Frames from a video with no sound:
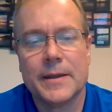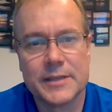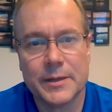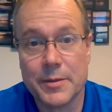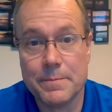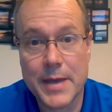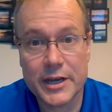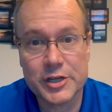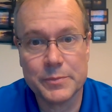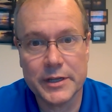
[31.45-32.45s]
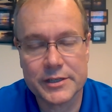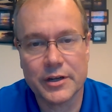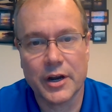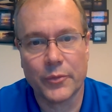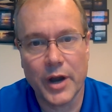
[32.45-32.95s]
some of the management
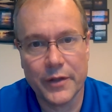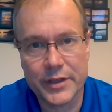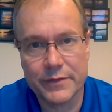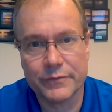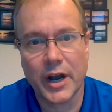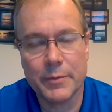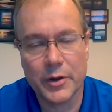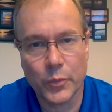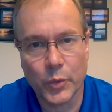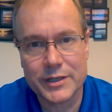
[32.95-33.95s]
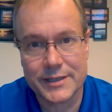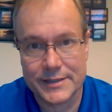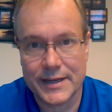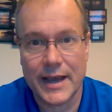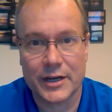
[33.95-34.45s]
around the environment once
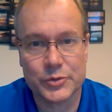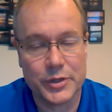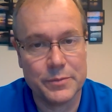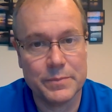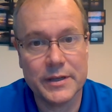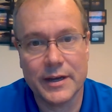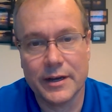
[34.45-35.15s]
it's actually be,